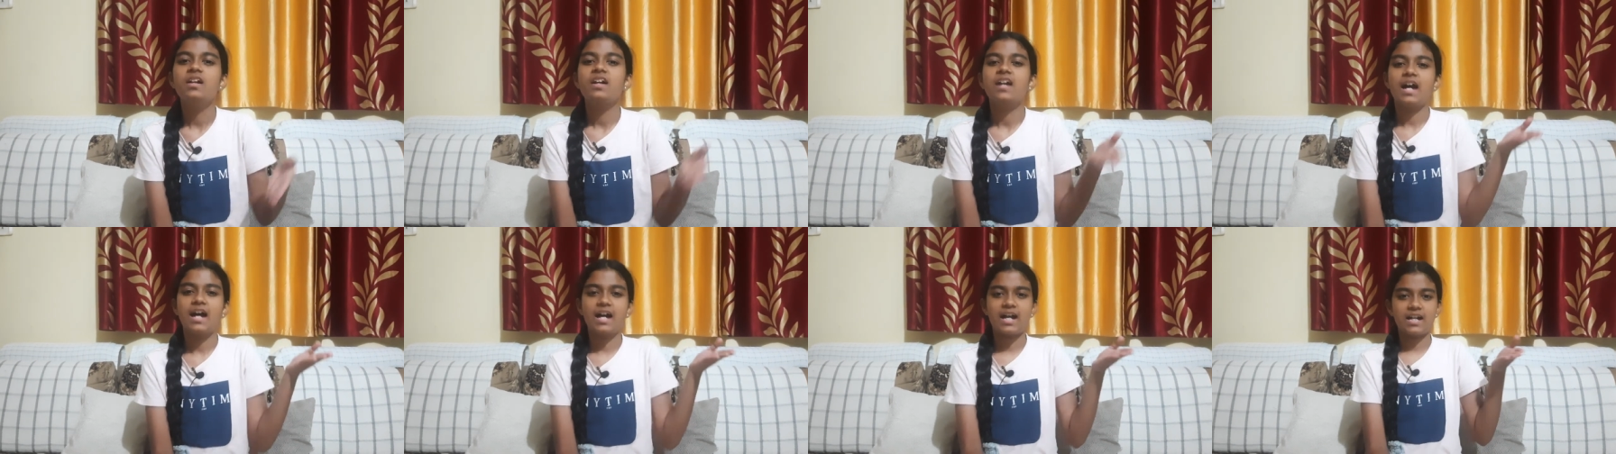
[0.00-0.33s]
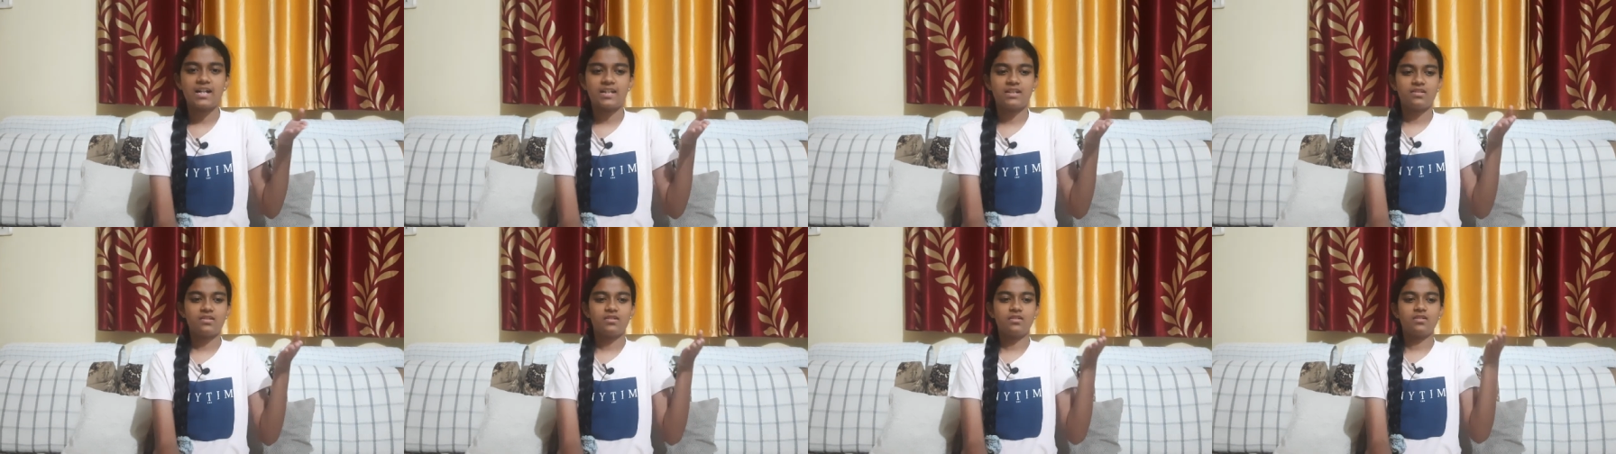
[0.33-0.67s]

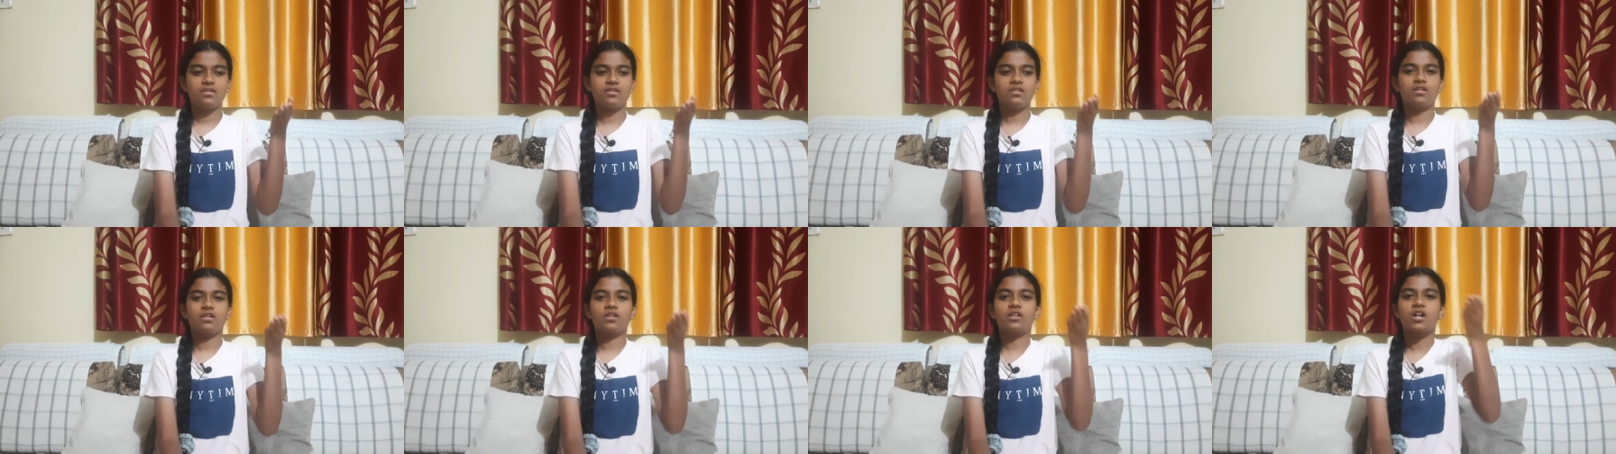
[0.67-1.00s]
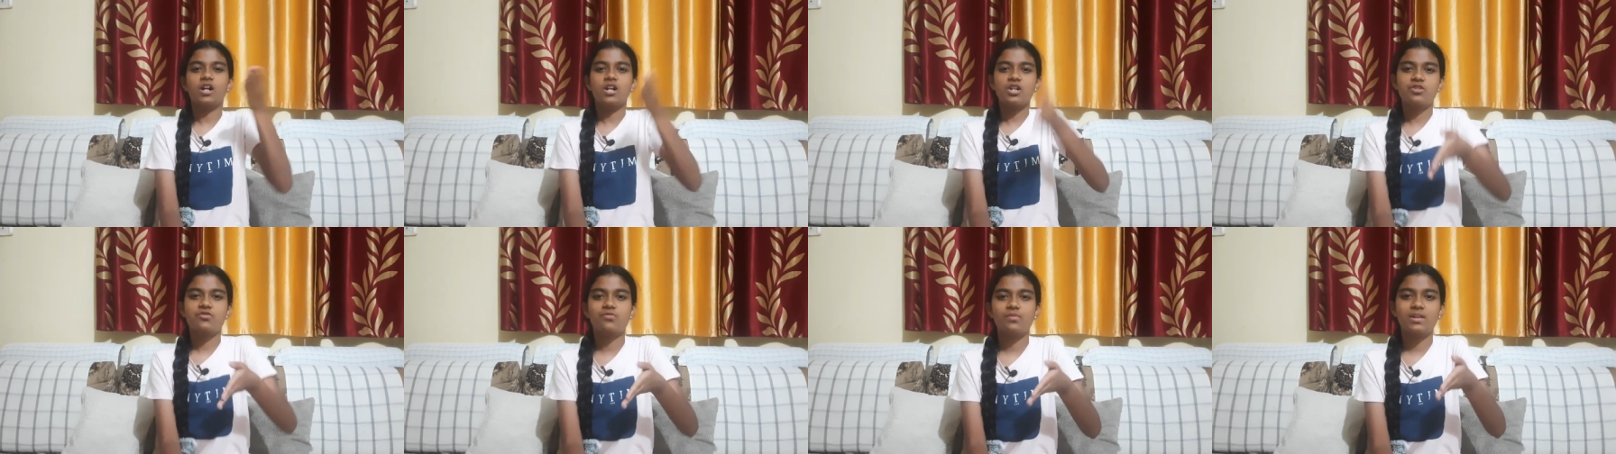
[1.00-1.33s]
and
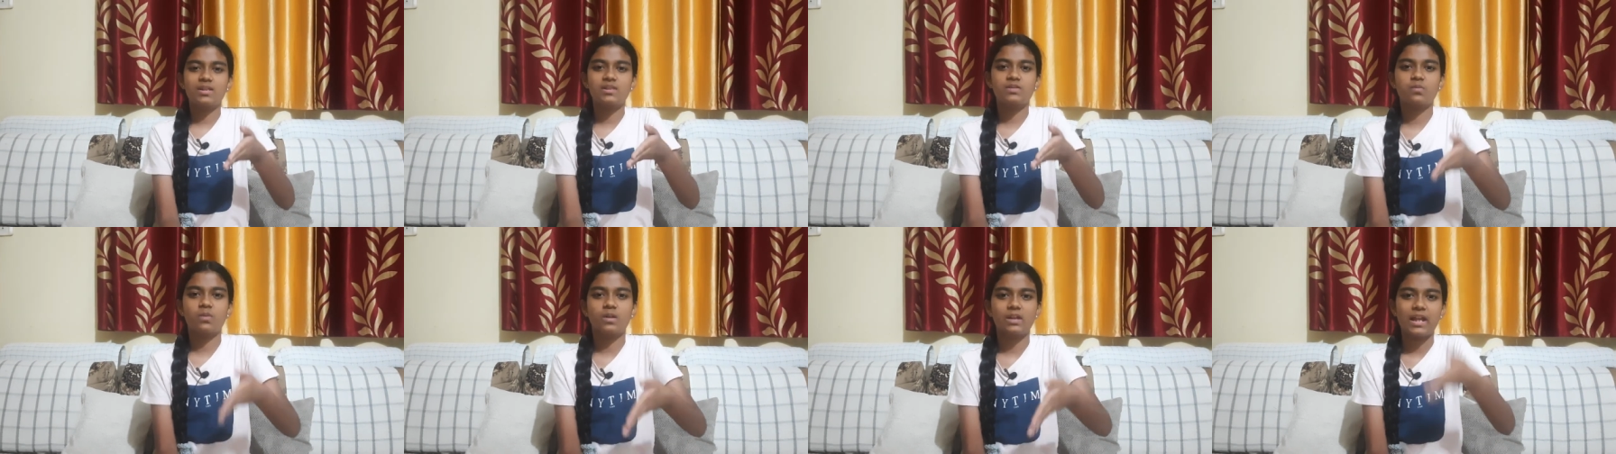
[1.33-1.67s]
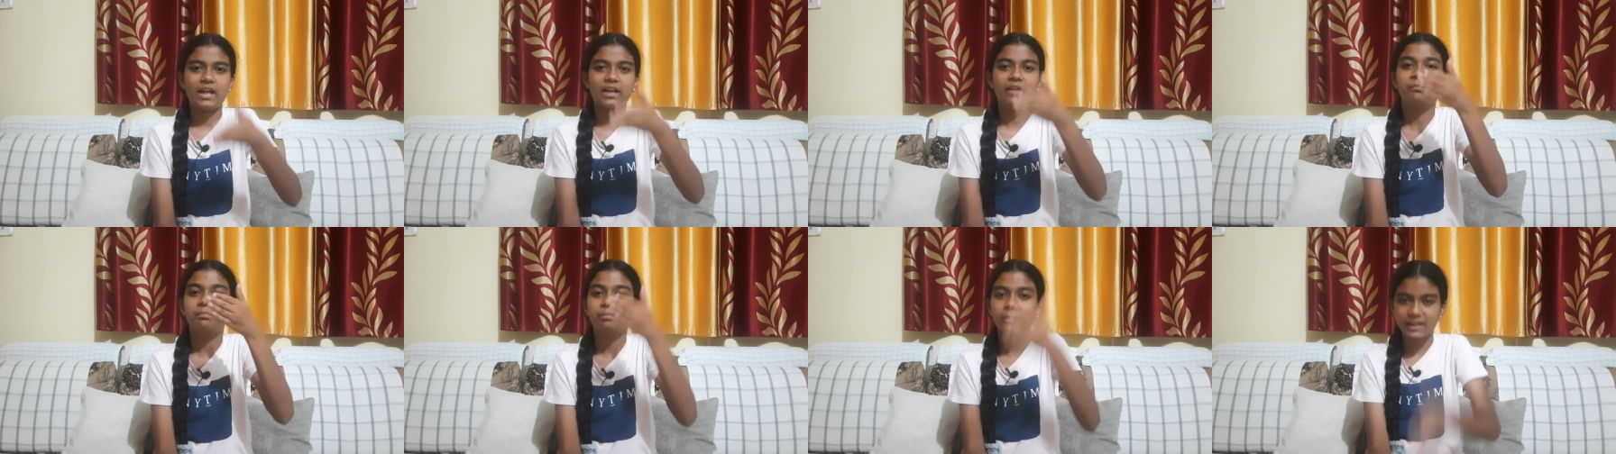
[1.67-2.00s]
countries were
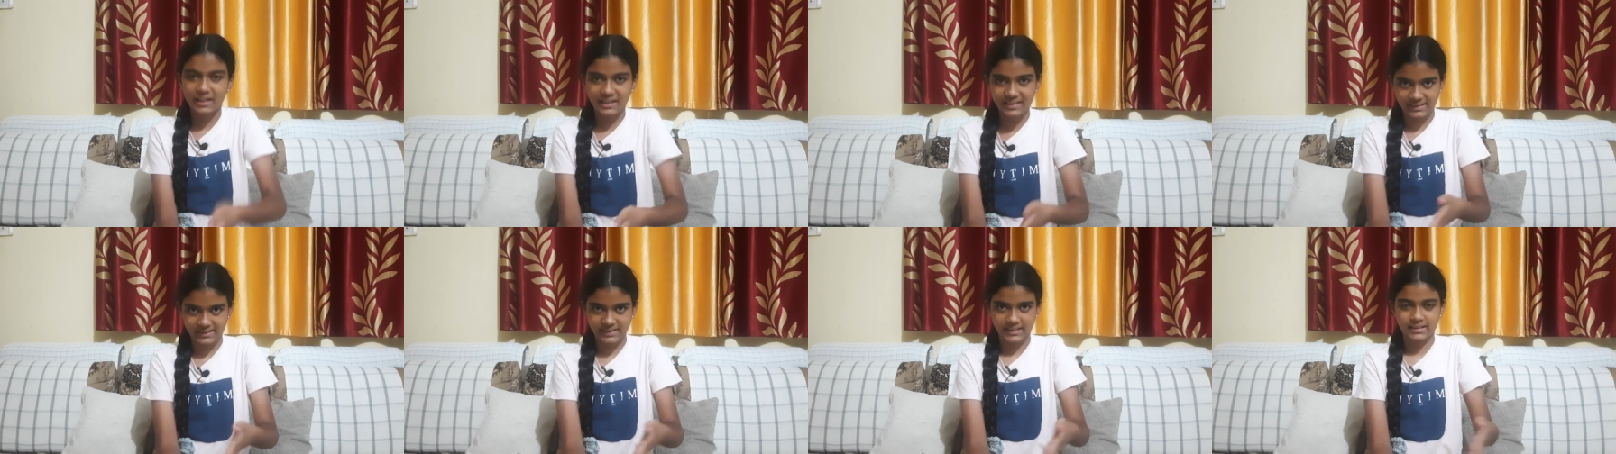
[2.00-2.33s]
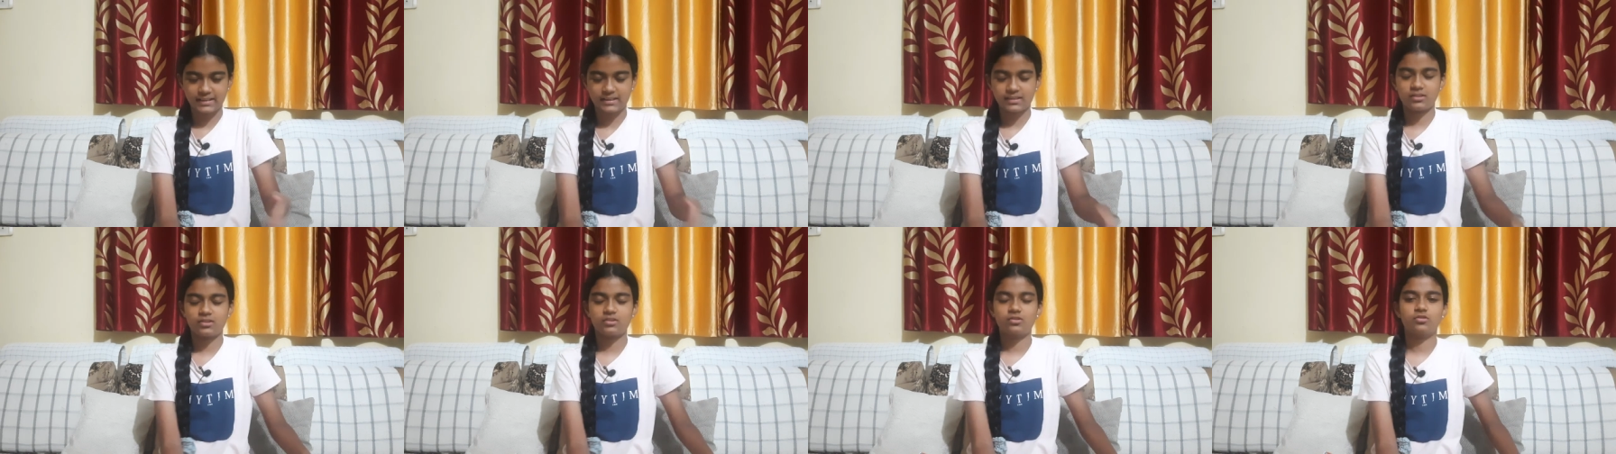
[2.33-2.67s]
like
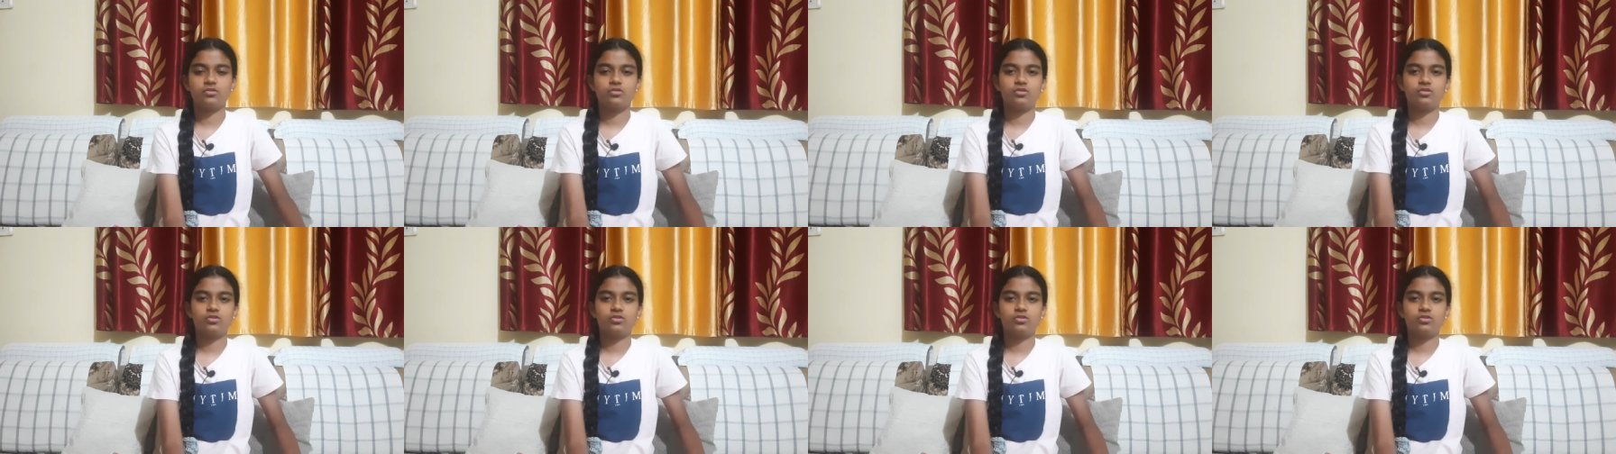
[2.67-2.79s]
places.